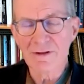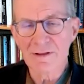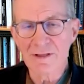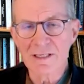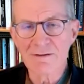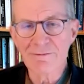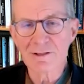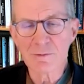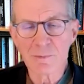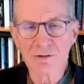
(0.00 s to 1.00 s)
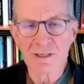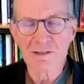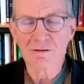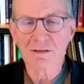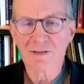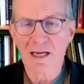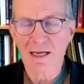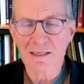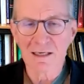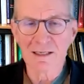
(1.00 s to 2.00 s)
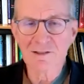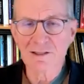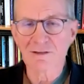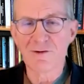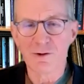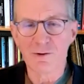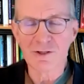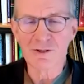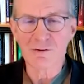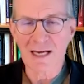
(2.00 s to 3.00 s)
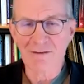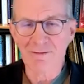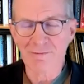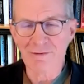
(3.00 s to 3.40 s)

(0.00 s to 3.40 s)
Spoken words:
the difference between sort of the idealistic view that you have